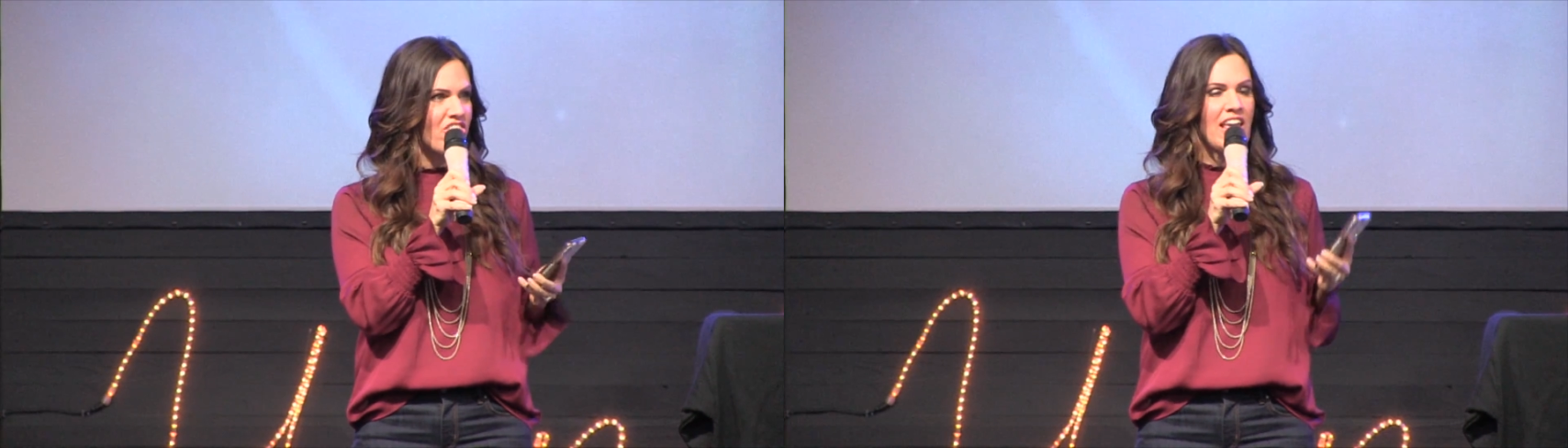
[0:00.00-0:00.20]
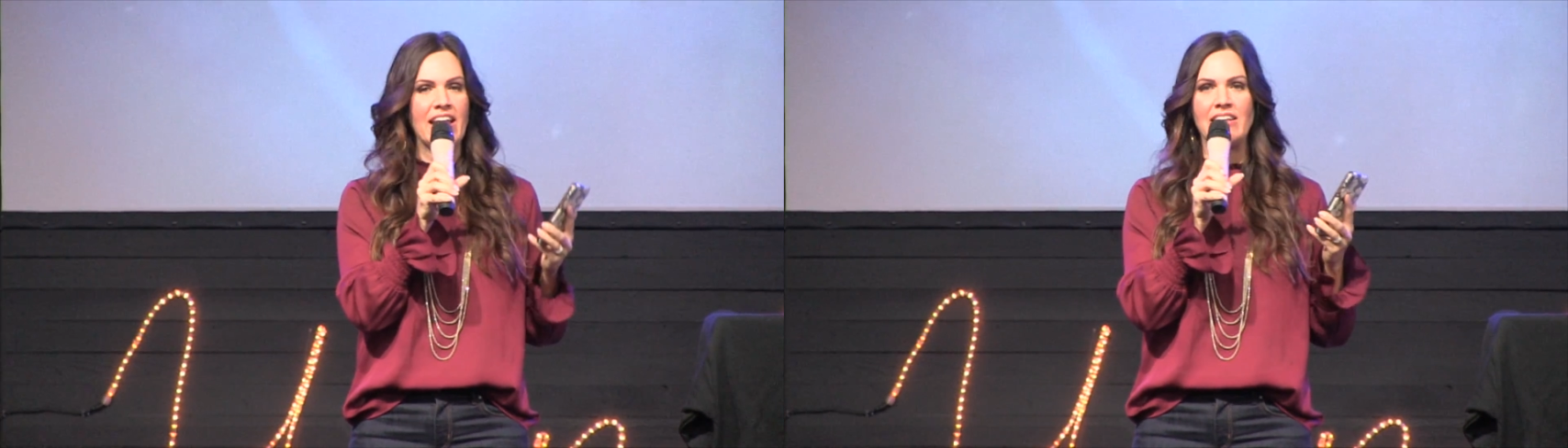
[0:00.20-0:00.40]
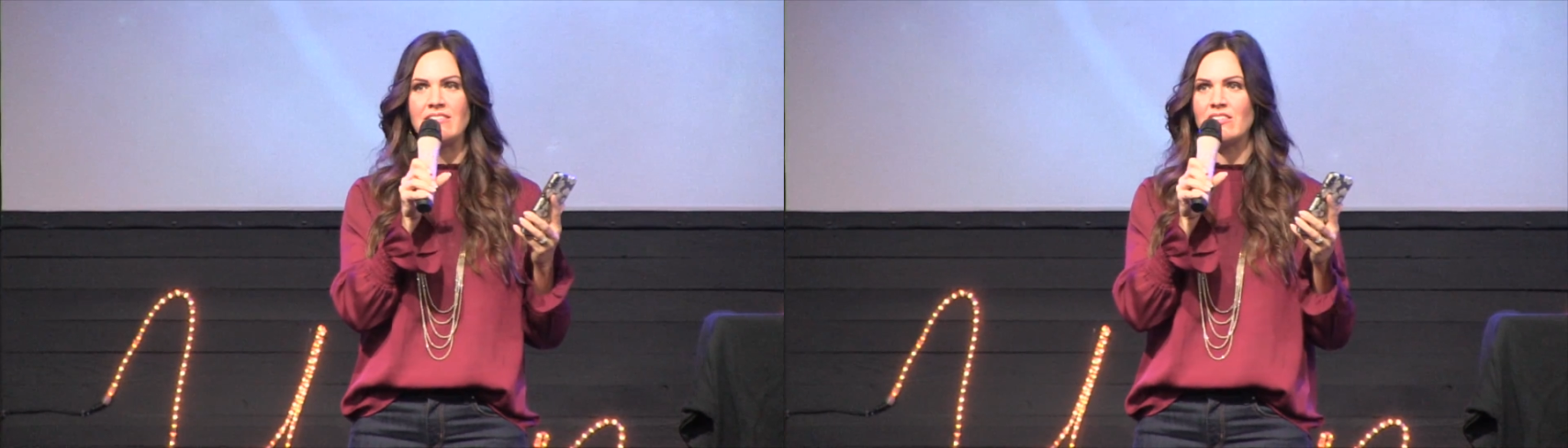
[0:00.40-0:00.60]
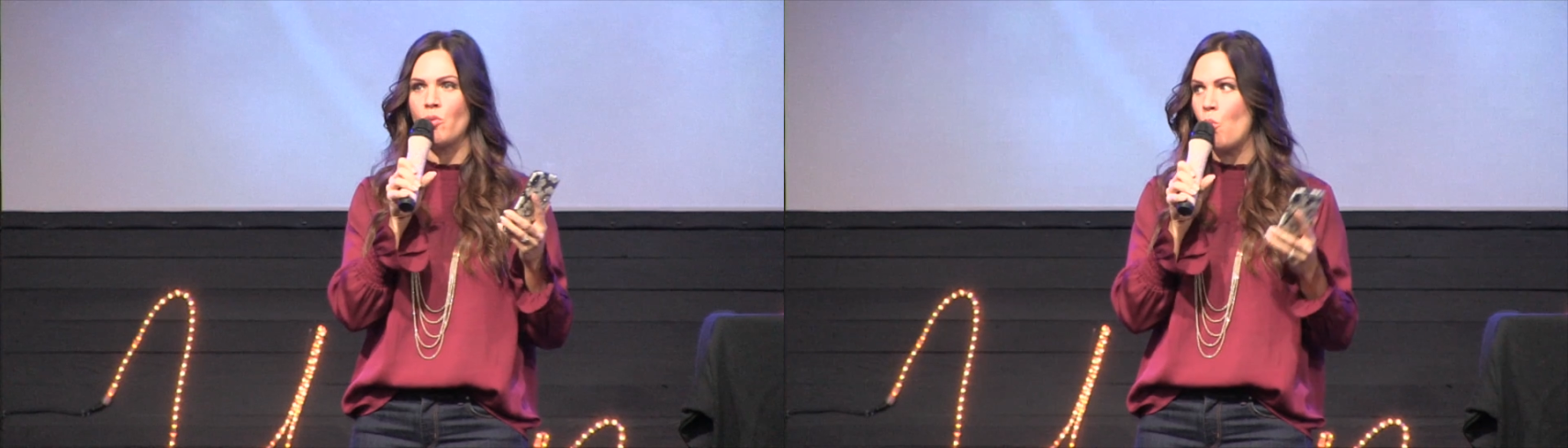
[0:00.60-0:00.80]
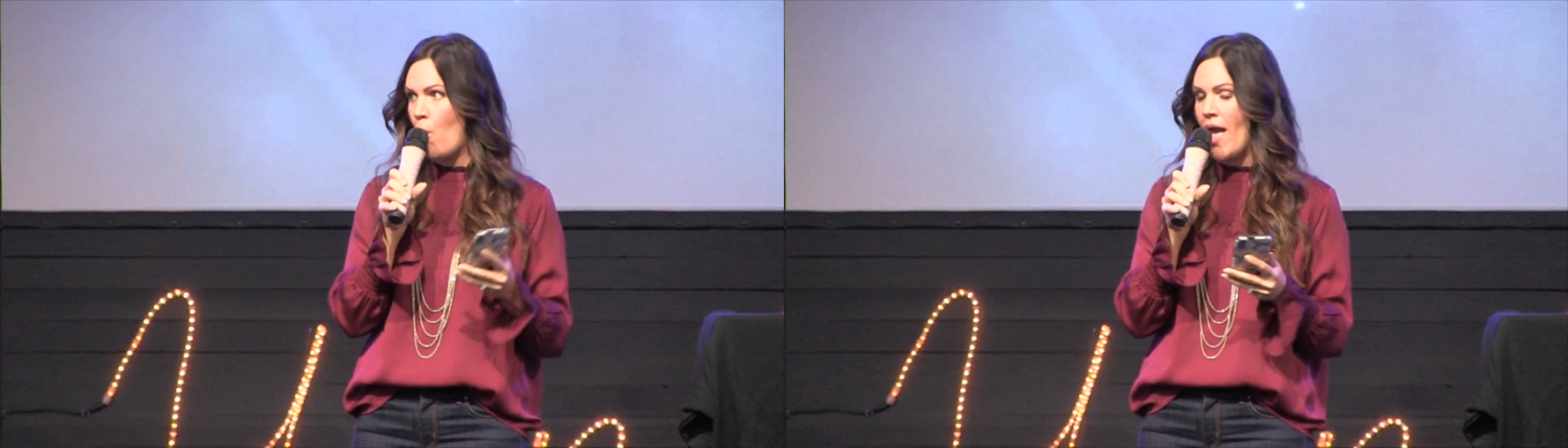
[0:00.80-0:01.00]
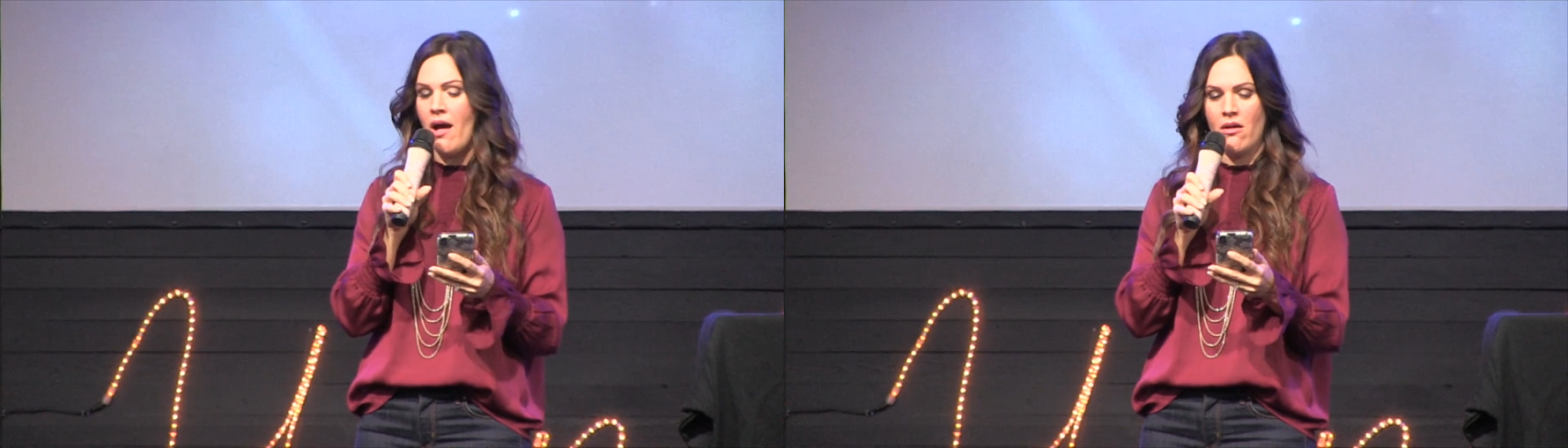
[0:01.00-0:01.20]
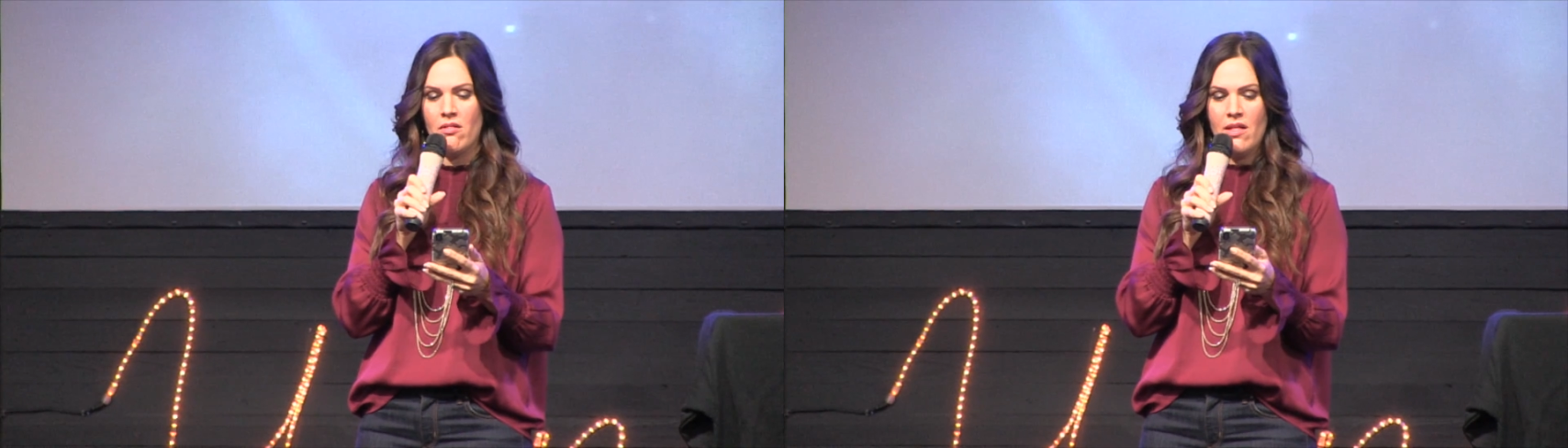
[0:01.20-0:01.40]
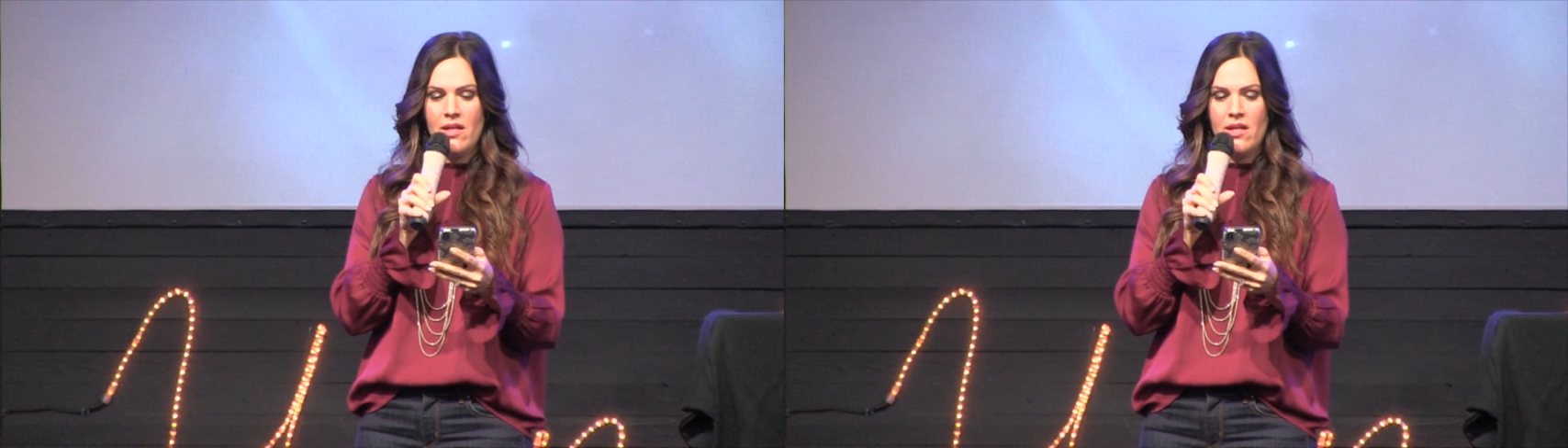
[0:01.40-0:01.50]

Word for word: things well.